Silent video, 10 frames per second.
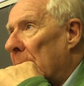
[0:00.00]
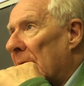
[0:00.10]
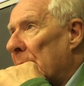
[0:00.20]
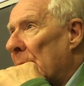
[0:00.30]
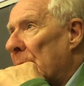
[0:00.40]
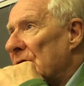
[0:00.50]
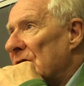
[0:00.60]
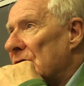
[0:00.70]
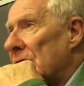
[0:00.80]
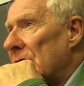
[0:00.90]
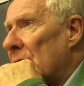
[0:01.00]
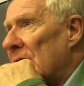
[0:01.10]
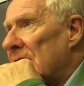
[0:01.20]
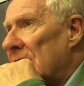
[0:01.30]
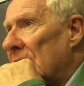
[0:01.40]
my proposition,
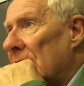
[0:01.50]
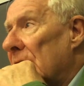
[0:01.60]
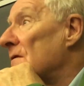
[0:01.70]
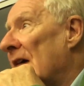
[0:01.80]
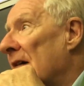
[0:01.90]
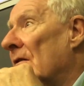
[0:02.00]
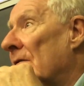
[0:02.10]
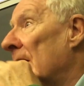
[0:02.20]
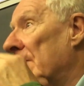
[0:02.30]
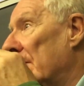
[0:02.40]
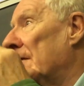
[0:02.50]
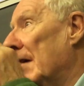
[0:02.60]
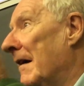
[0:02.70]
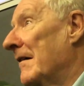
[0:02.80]
which is on the side of Althusser.